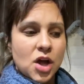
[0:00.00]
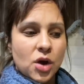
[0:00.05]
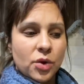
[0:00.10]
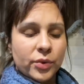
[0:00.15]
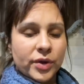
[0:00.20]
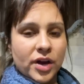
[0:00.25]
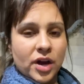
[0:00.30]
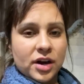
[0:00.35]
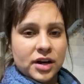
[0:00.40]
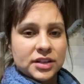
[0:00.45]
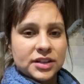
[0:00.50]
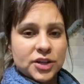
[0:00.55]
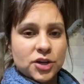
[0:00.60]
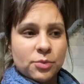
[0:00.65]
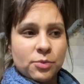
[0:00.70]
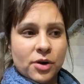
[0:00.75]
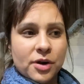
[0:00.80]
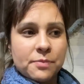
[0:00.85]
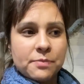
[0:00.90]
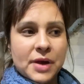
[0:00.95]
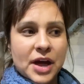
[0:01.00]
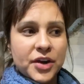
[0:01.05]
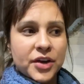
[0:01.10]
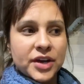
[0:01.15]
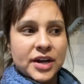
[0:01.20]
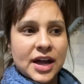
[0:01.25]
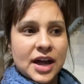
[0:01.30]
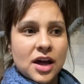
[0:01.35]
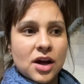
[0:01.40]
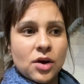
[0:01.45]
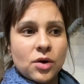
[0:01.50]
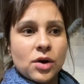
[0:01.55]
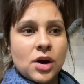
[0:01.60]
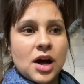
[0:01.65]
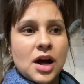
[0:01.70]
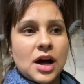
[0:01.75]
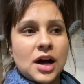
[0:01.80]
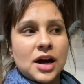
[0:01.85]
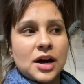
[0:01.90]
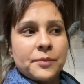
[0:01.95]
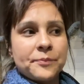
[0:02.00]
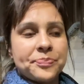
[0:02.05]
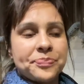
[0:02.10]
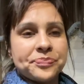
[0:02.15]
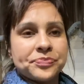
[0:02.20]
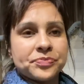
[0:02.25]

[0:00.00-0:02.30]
we are a little more better now.